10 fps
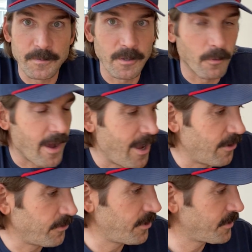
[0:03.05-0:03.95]
been a
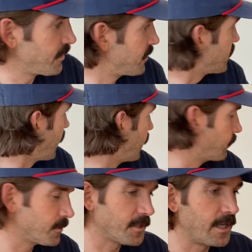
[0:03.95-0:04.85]
while since I
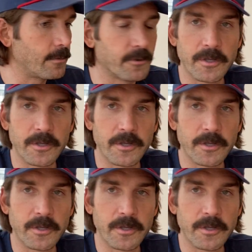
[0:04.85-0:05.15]
was able